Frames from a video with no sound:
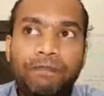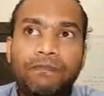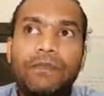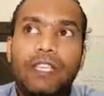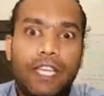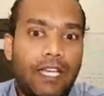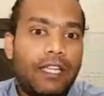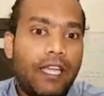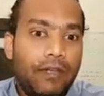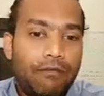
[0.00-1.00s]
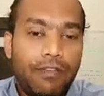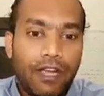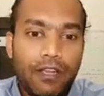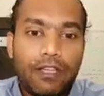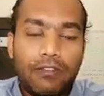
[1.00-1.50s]
Yeah, we are
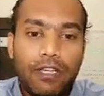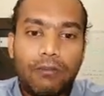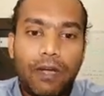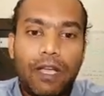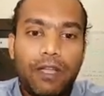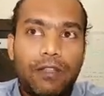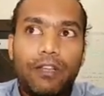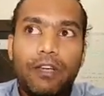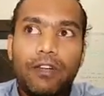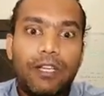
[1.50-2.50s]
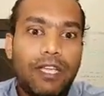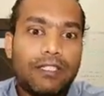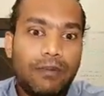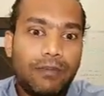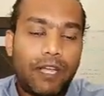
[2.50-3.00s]
recovering back, and the recovery takes
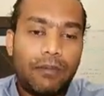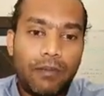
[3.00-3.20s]
some time.